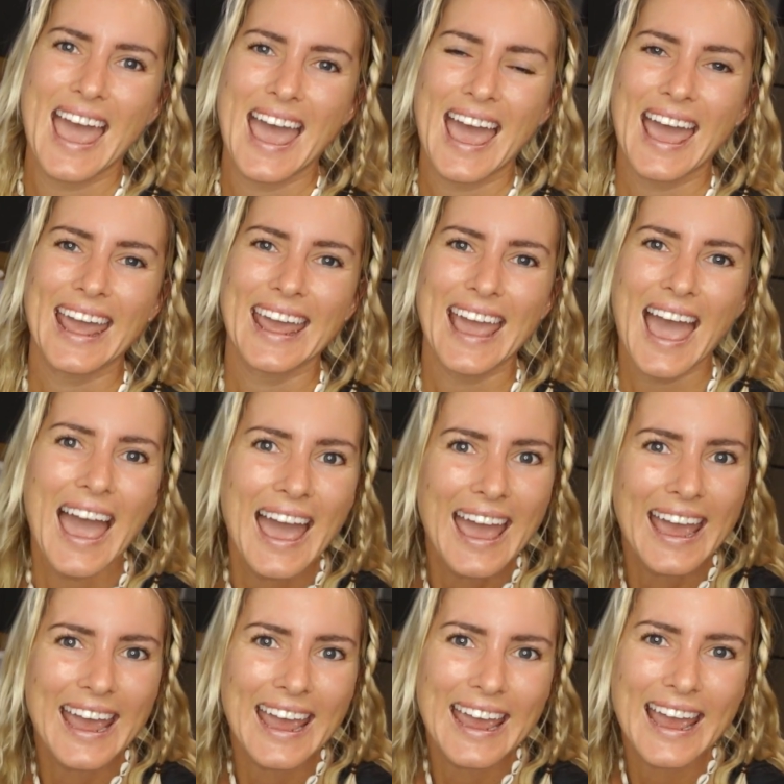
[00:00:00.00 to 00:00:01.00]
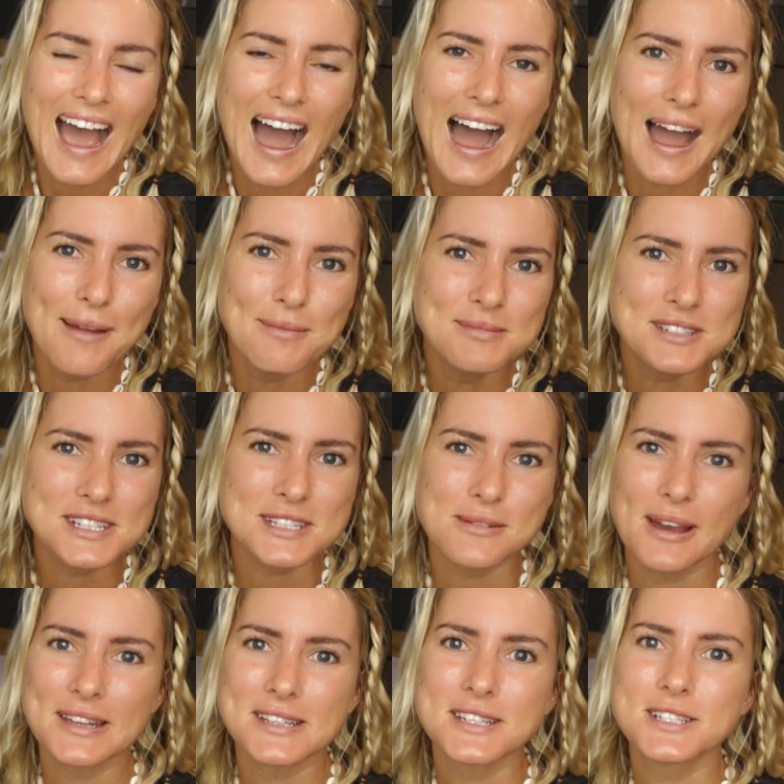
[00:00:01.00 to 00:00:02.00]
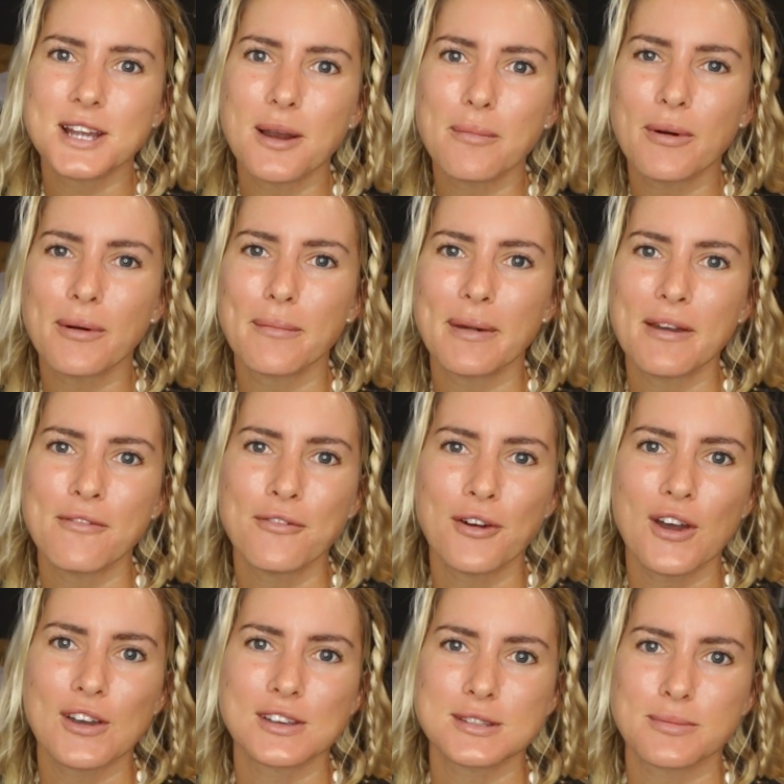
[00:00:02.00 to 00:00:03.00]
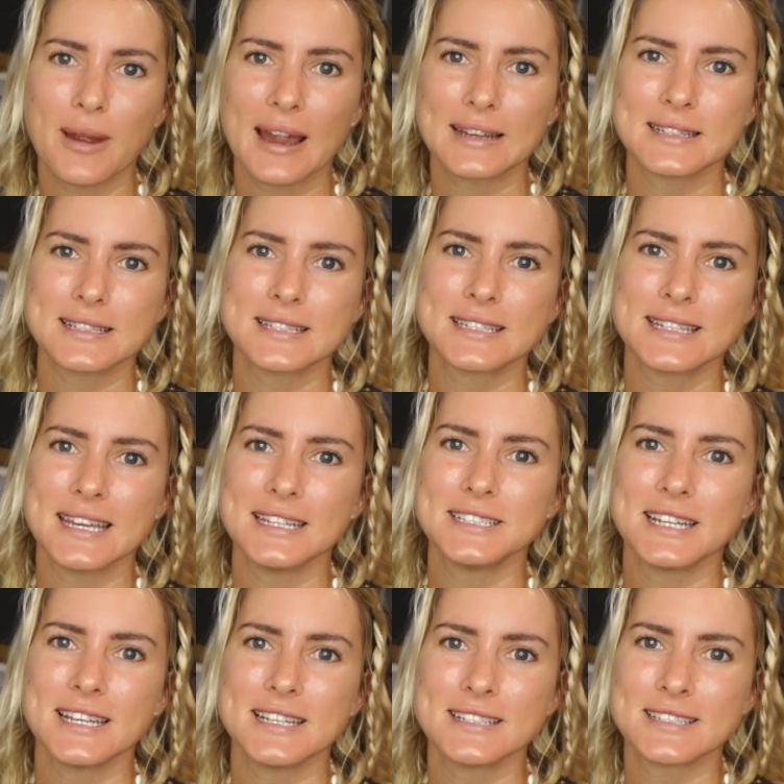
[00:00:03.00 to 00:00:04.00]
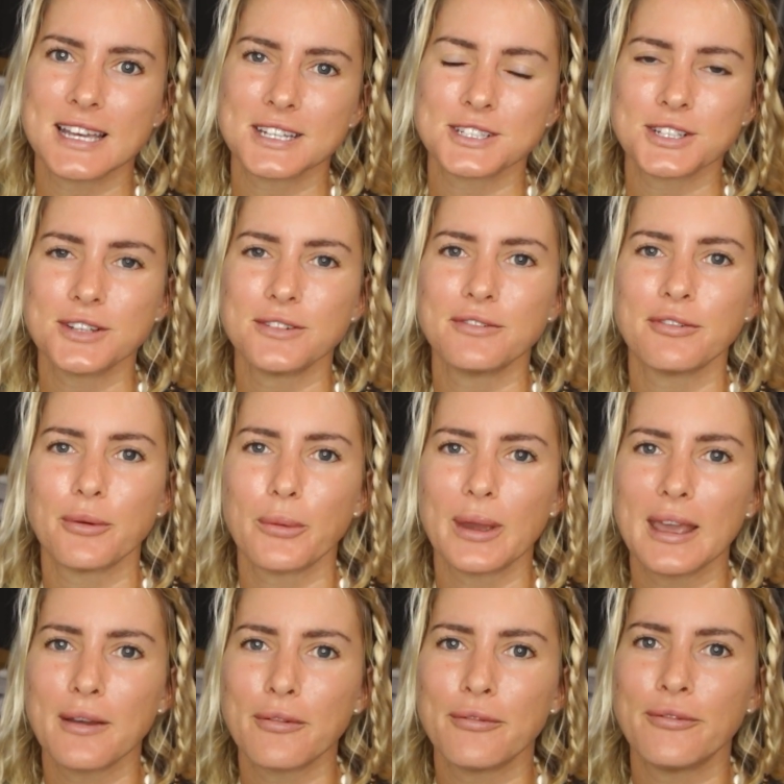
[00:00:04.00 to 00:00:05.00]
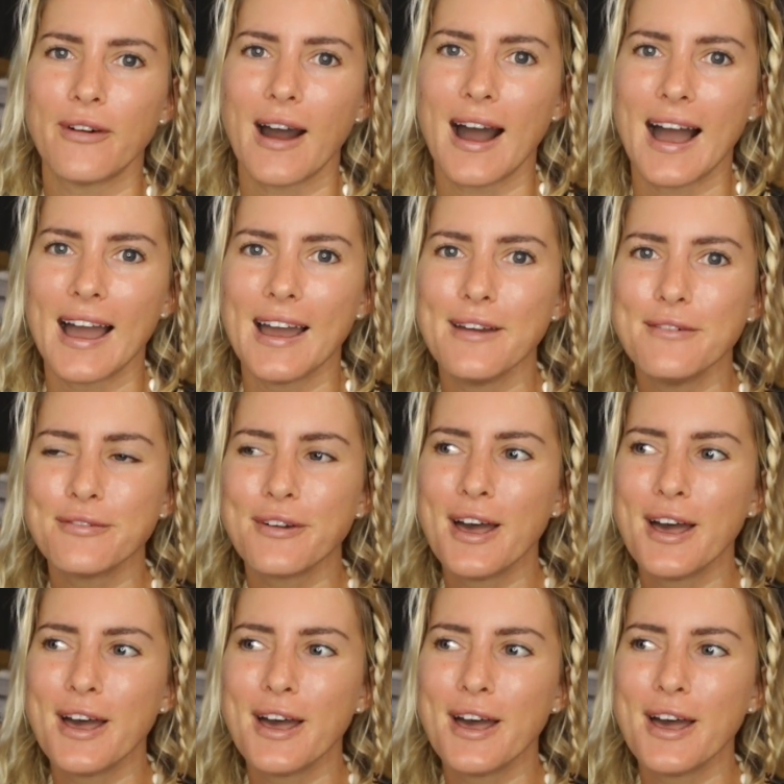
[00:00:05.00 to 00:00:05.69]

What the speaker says: Hey, I'm just about to jump on my first practice teaching session for week 5.